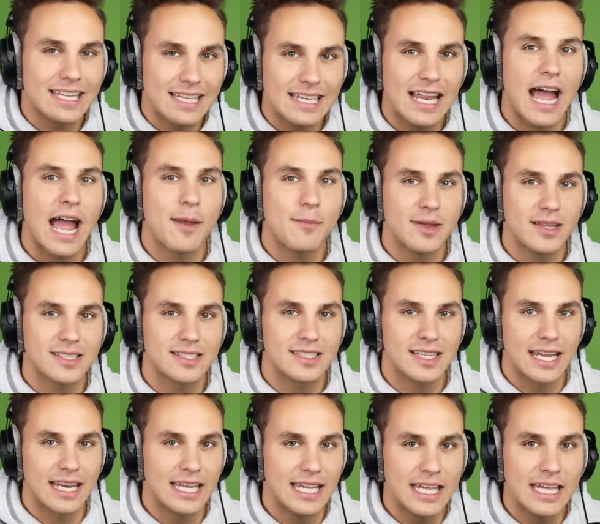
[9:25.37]
the diamonds
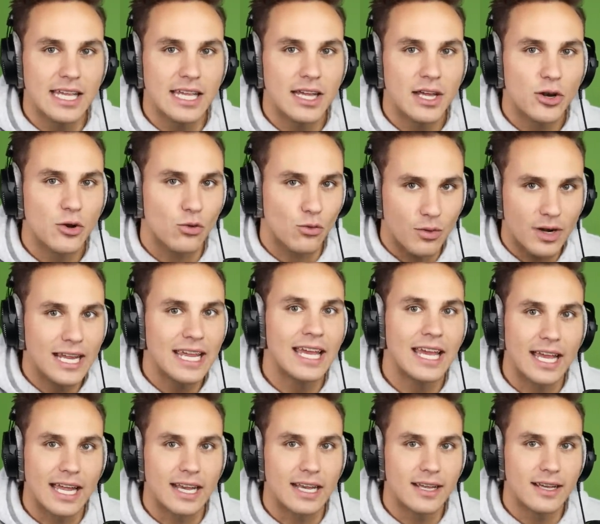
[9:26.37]
that he
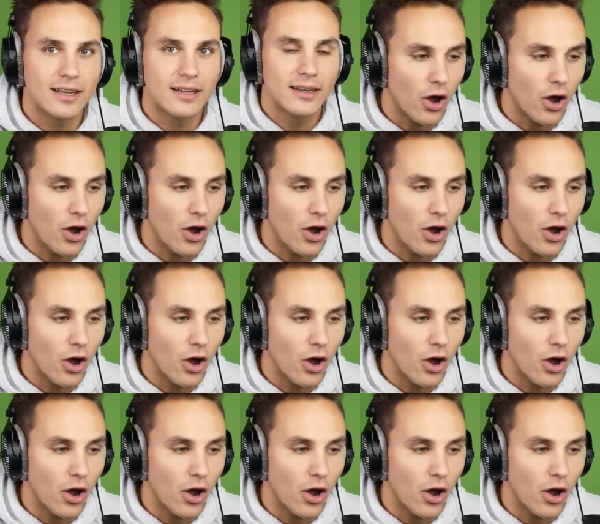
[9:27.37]
re-hid.